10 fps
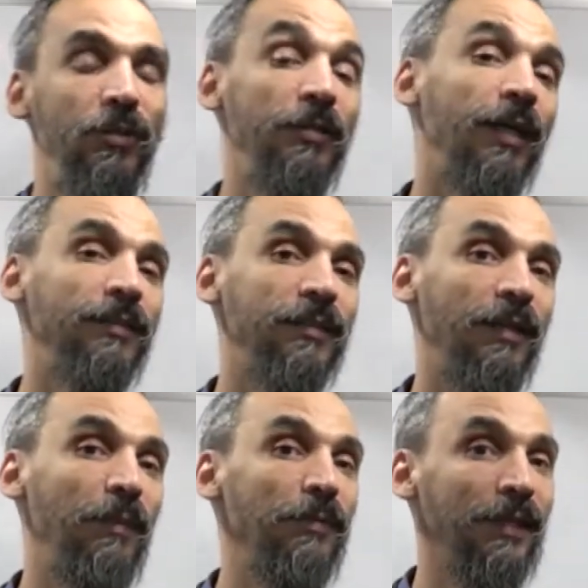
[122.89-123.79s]
you can
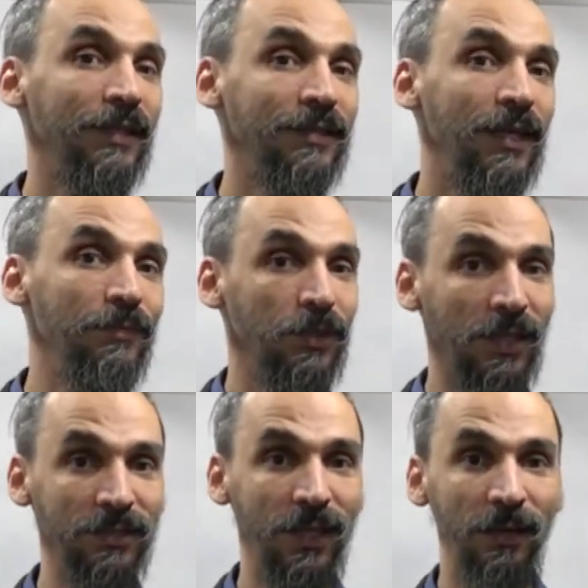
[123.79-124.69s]
say, maybe next time you
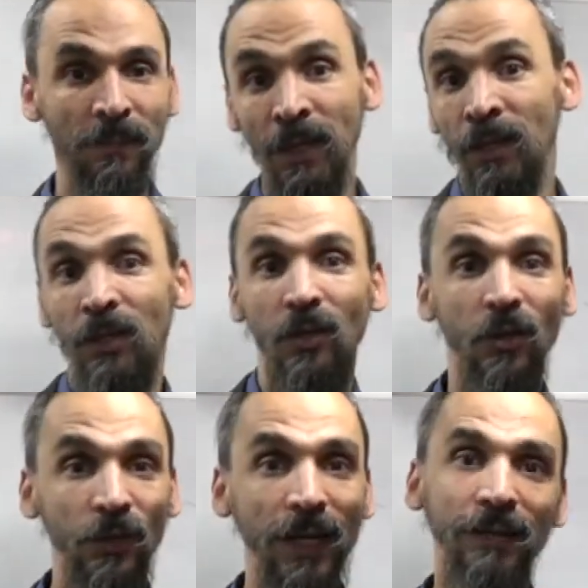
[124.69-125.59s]
can say,
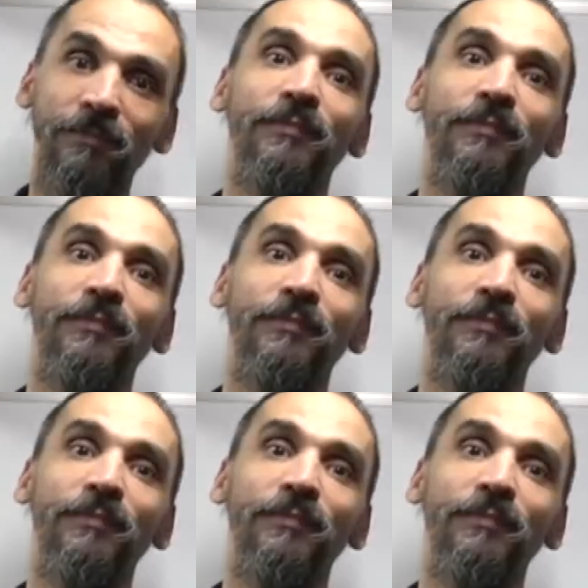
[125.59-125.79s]
all right,